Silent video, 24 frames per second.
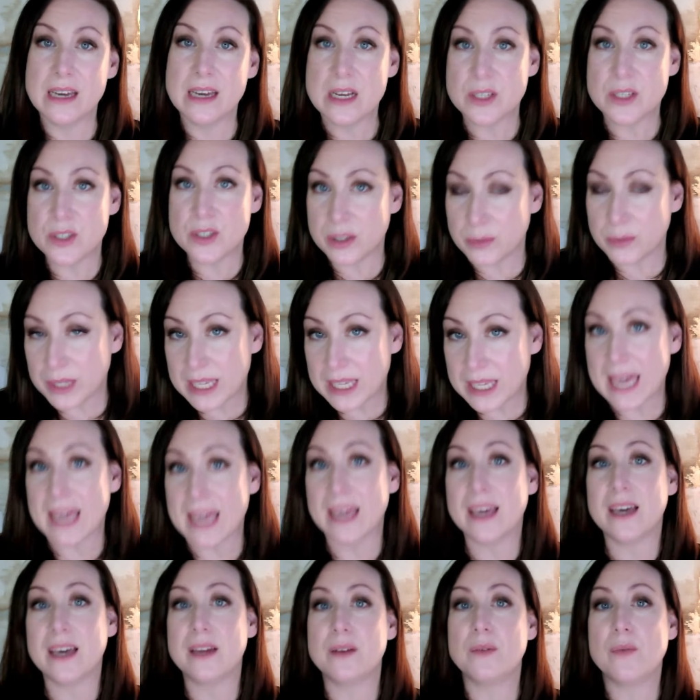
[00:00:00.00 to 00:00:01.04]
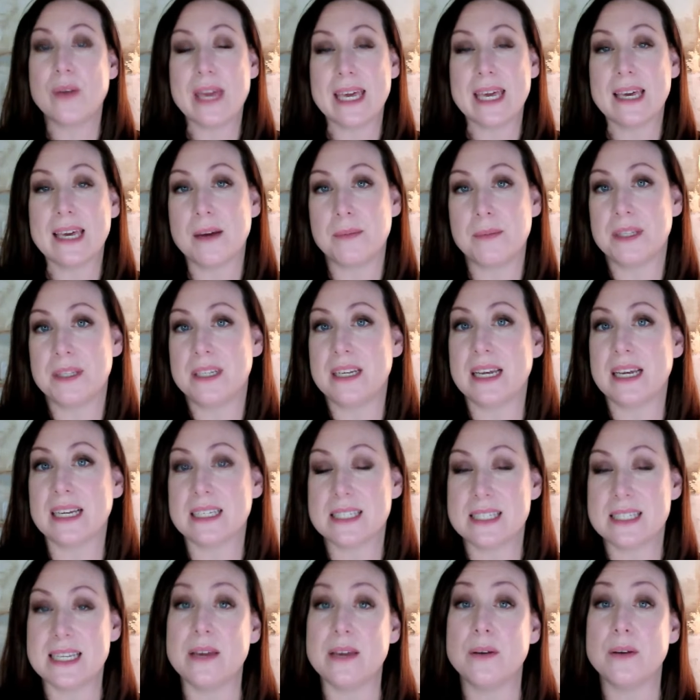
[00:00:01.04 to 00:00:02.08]
so that we can wake up the
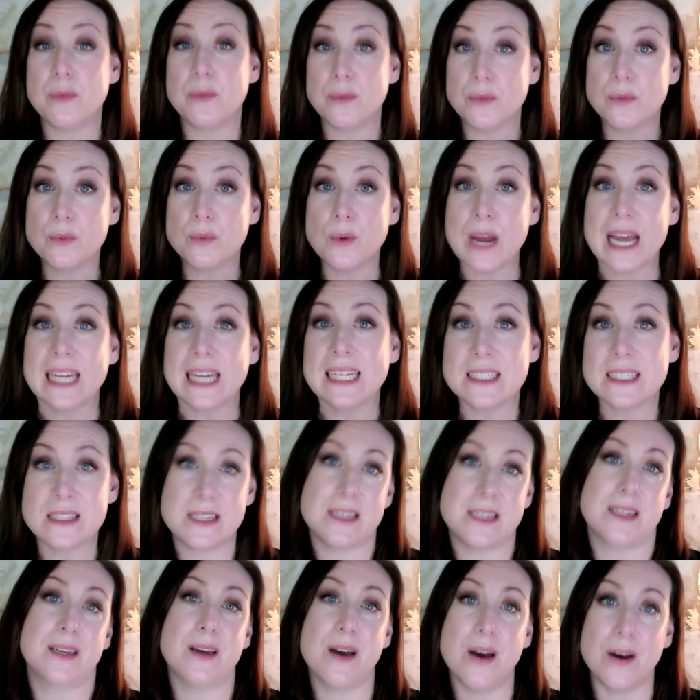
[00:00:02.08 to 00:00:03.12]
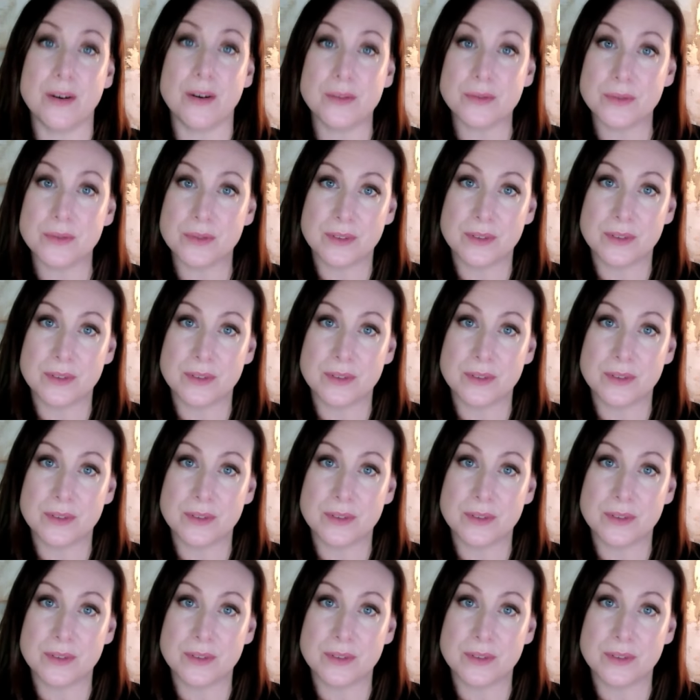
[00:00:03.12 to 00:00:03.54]
next day ready to go?